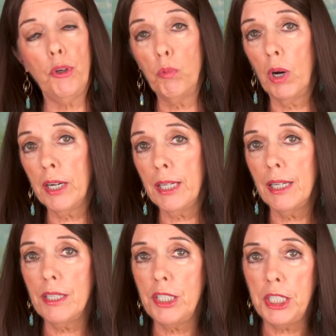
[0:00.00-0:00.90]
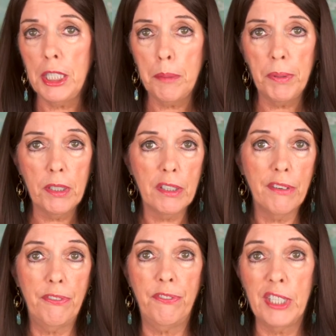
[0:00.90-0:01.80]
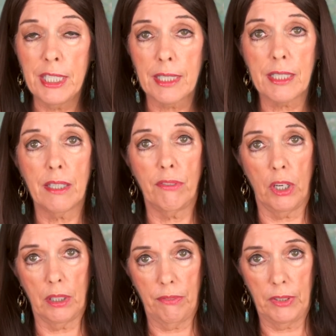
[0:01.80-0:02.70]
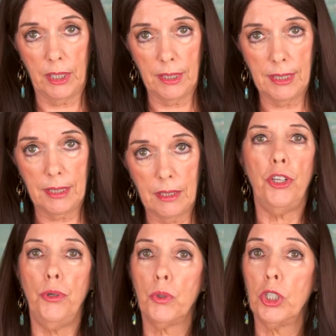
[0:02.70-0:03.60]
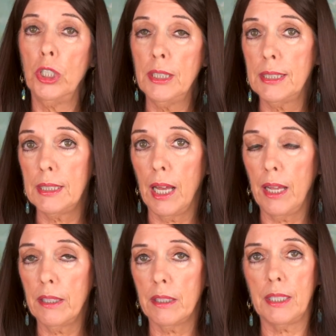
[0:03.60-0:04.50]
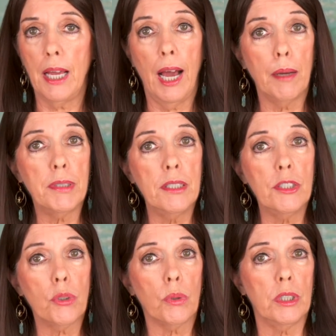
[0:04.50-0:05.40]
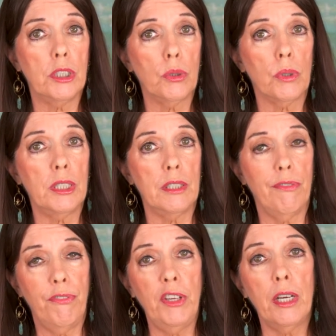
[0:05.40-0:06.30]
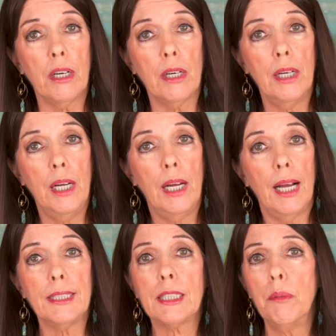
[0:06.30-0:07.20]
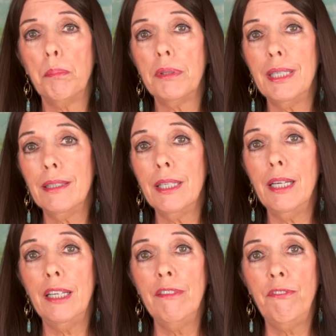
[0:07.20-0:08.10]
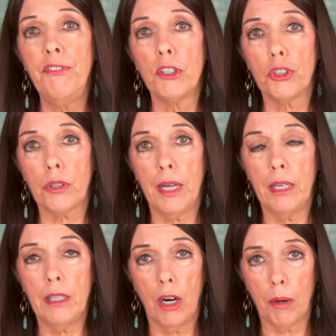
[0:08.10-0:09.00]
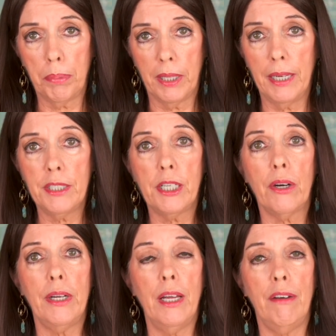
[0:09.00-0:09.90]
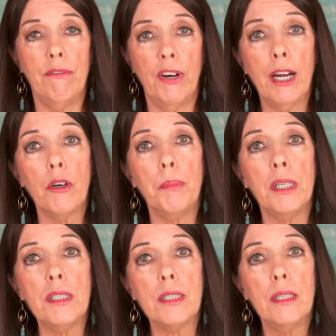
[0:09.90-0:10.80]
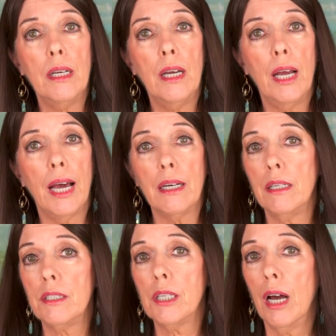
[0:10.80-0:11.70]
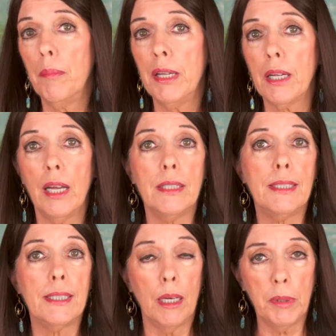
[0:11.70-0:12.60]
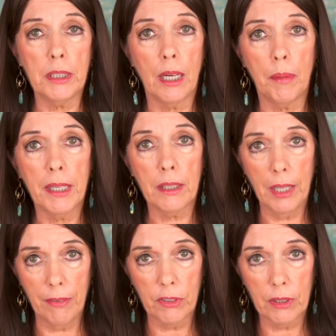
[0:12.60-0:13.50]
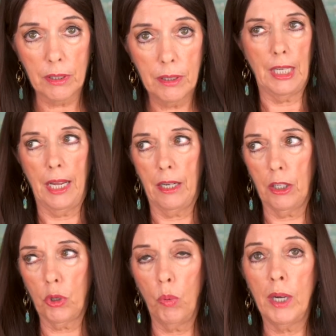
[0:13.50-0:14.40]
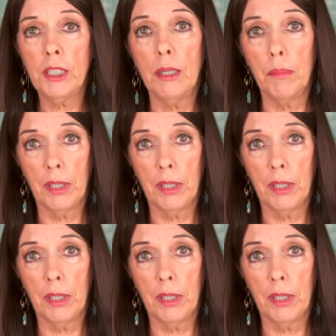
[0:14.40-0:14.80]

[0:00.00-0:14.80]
you want to get deep into the physics of all of this, you could say that the absence or the source of fear has completely infiltrated our planetary environment at an atomic and subatomic level, at a quantum